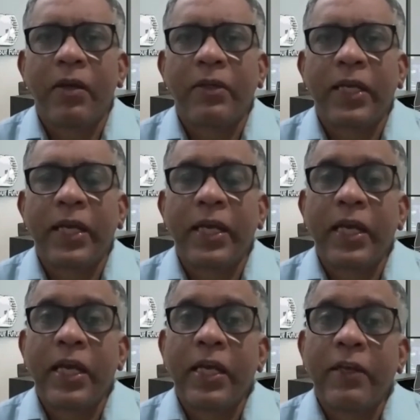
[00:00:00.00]
Okay.
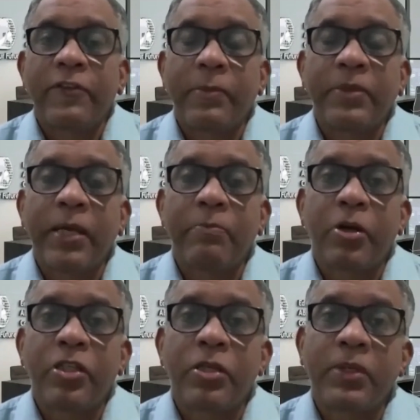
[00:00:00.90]
If sometime
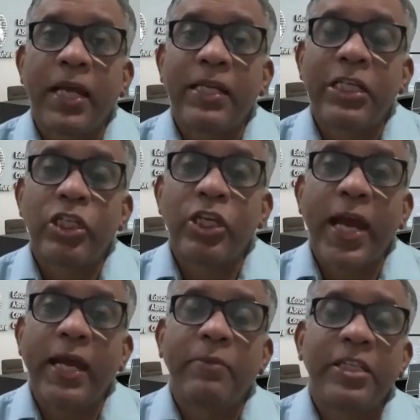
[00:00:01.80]
possible, I'll
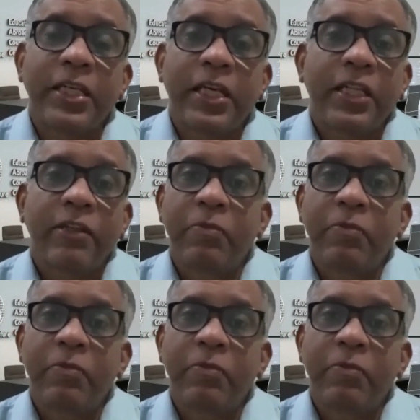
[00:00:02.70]
share basically,